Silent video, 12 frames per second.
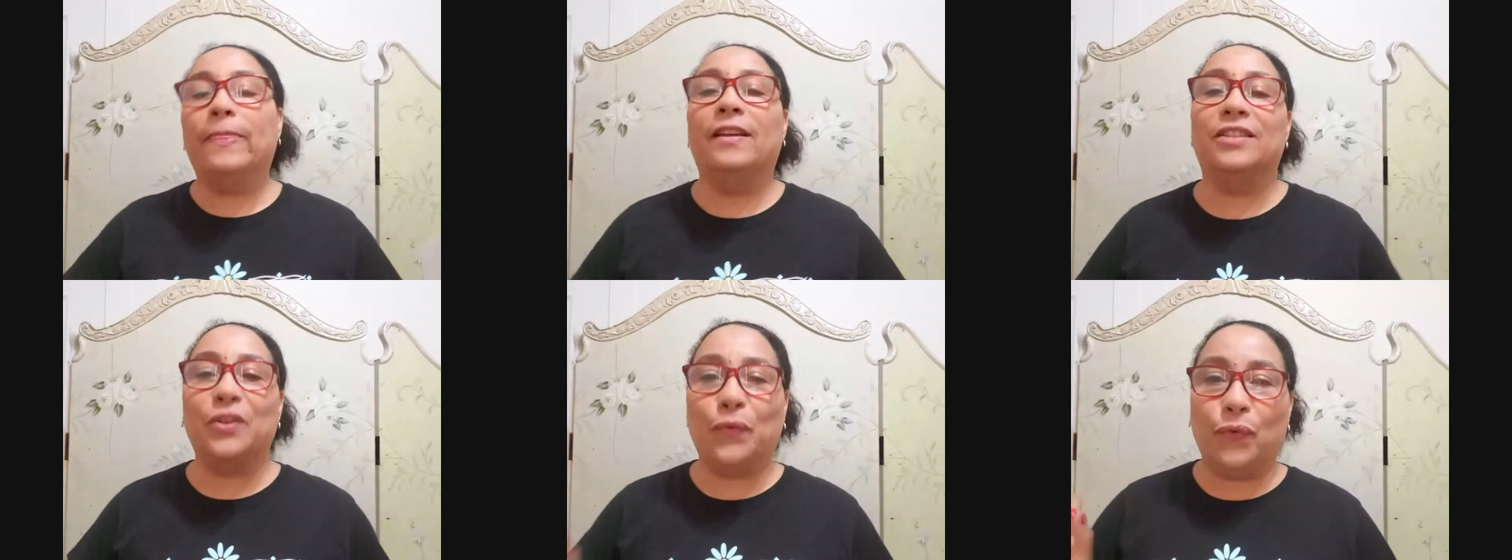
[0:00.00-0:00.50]

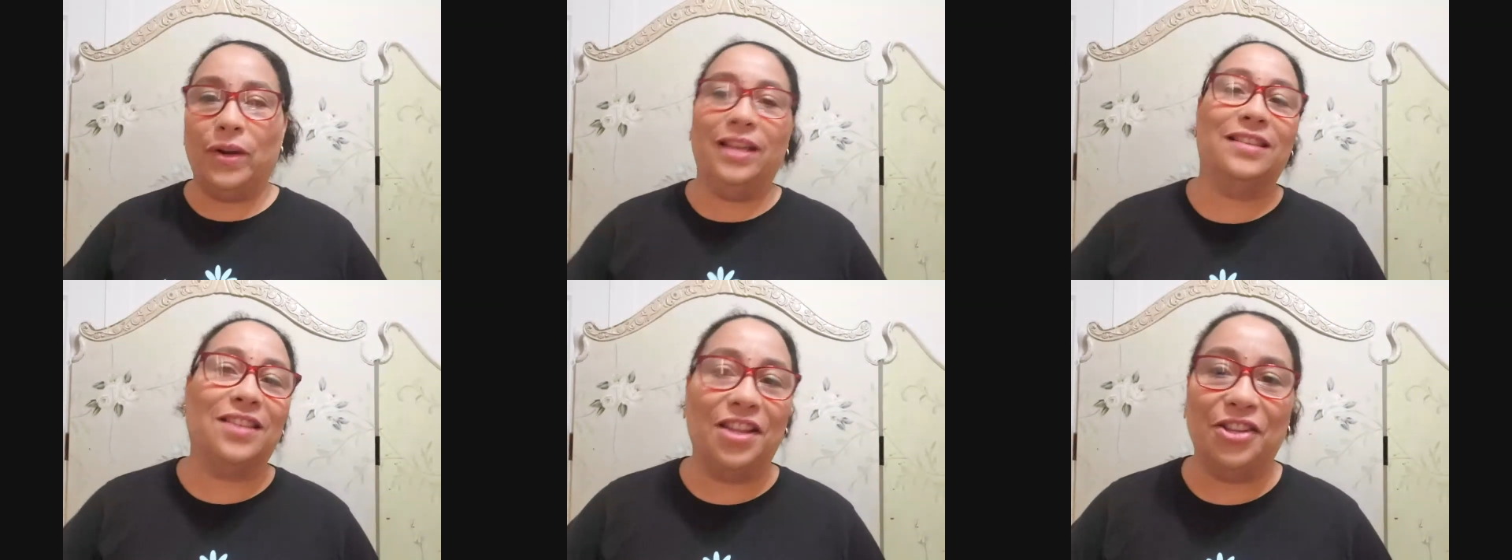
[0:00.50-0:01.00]
there's a
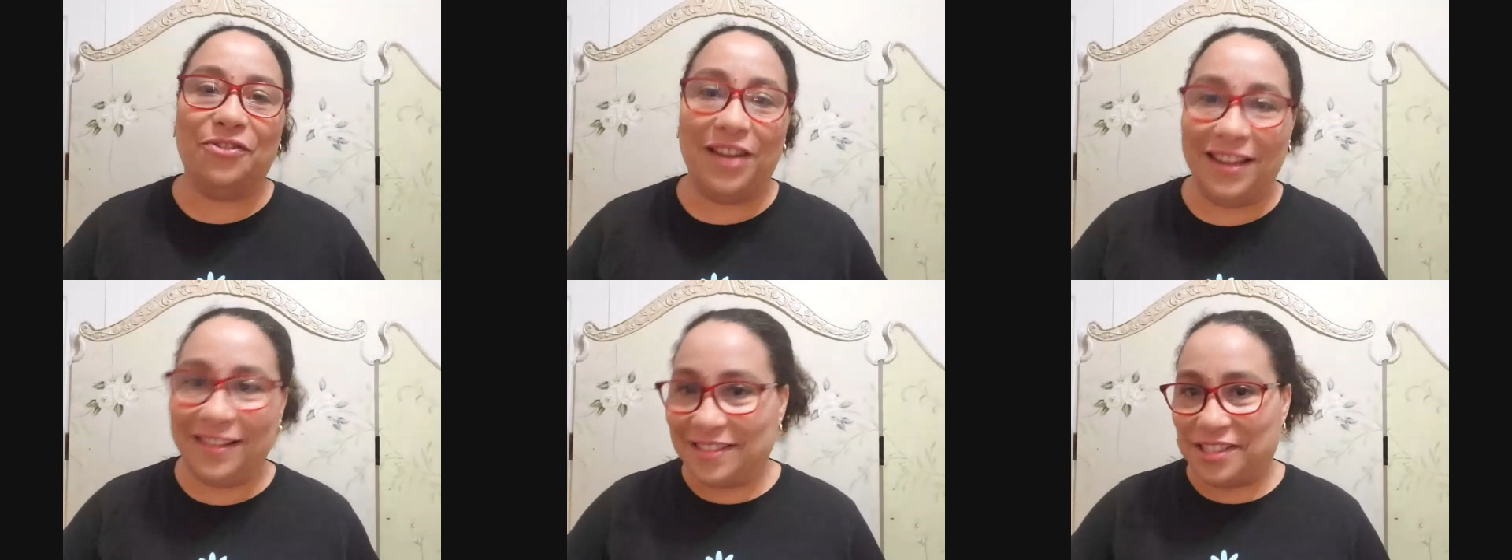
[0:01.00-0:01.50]
freeze on the
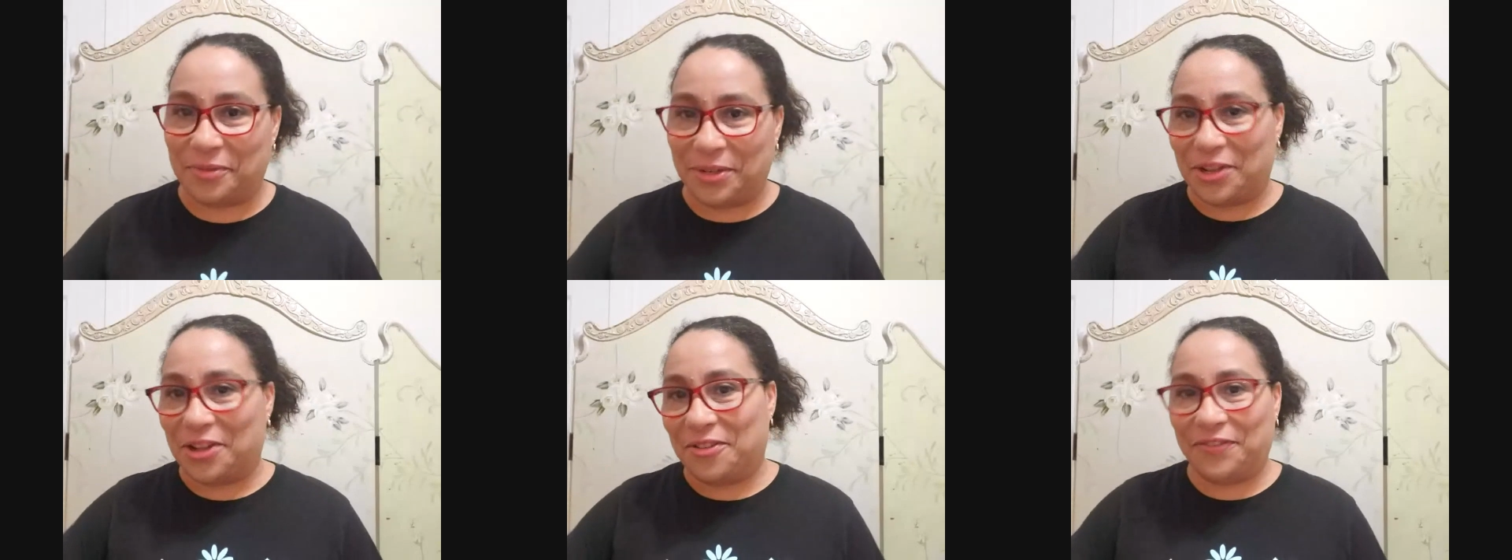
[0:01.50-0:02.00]
rent until
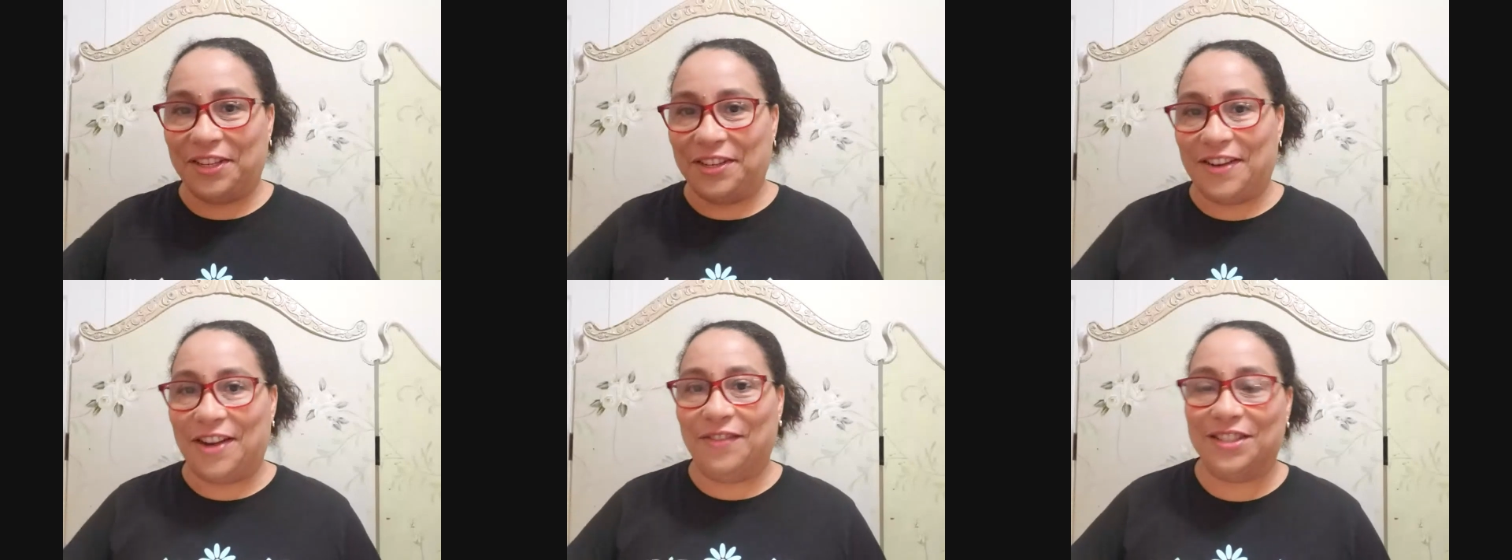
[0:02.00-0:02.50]
we all
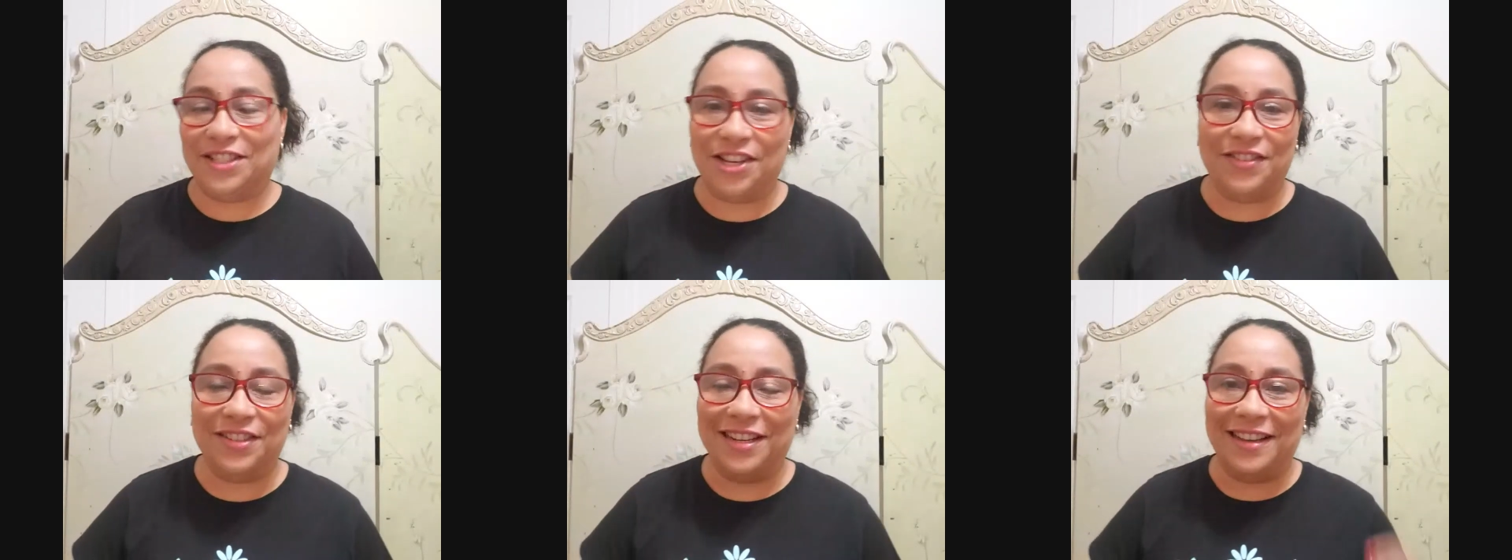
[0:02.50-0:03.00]
figure out what's
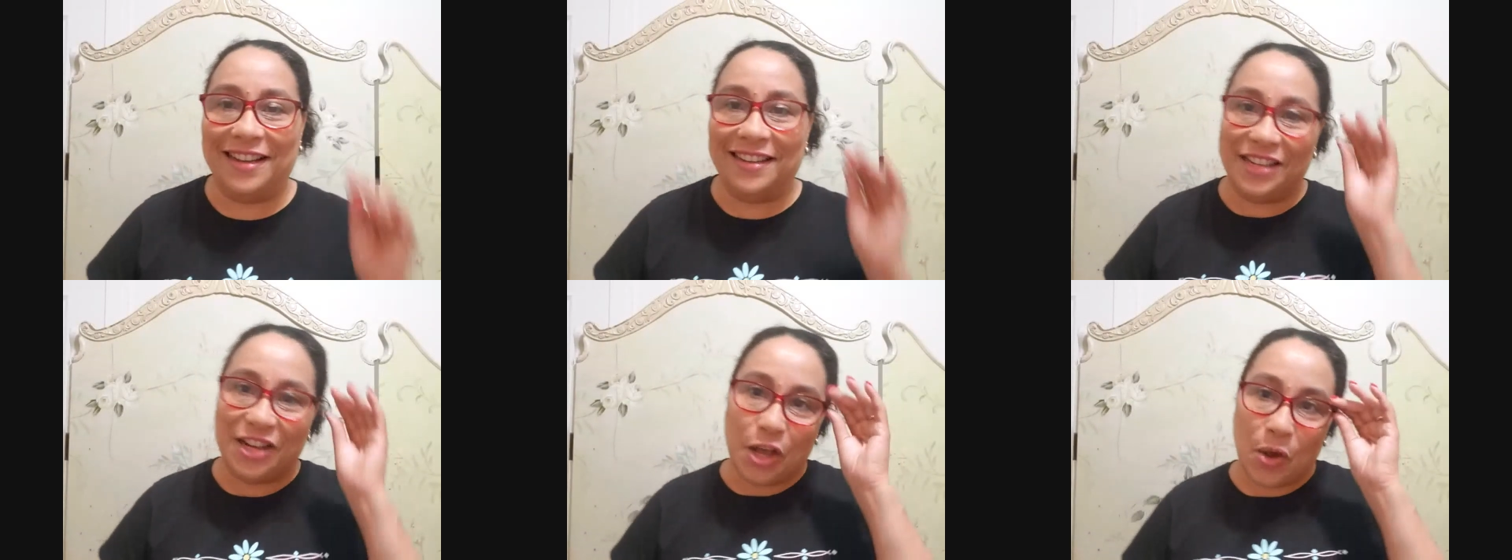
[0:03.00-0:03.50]
going
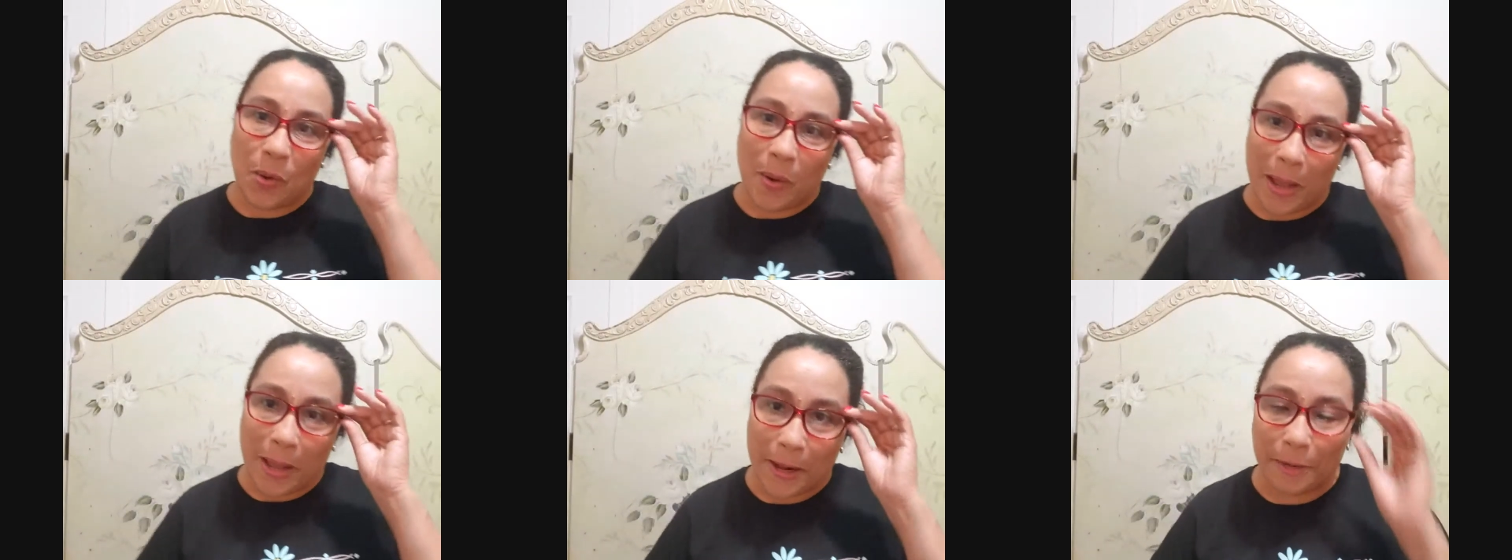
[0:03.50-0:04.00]

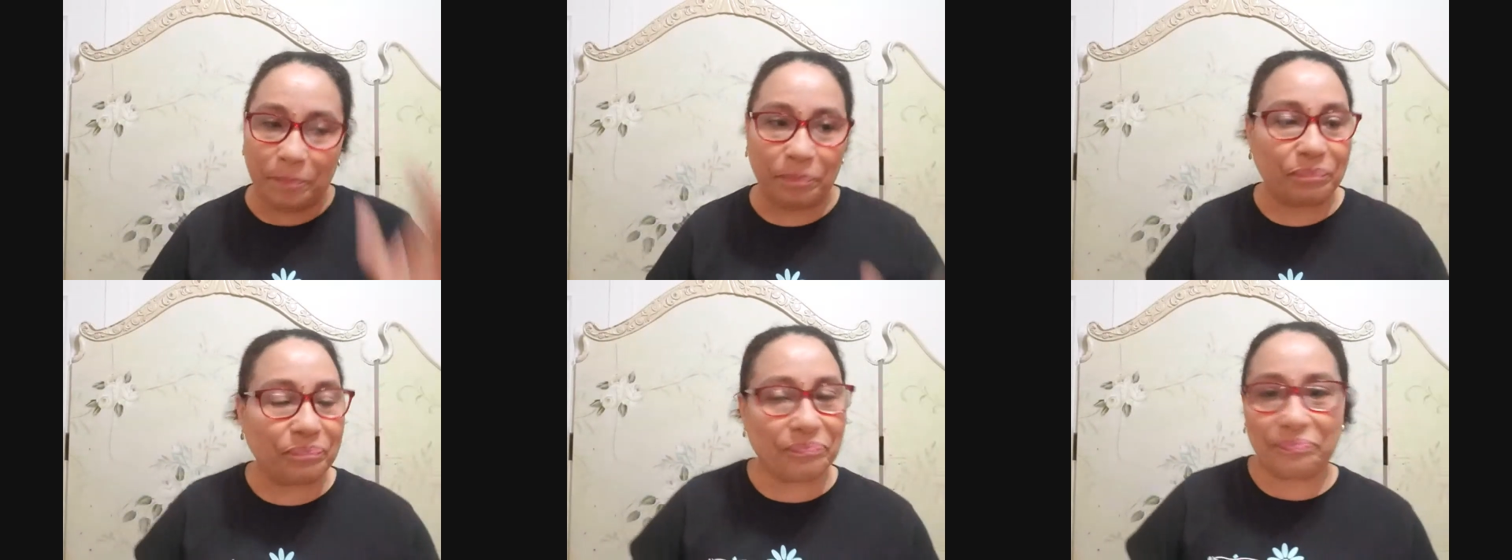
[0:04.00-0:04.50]
on,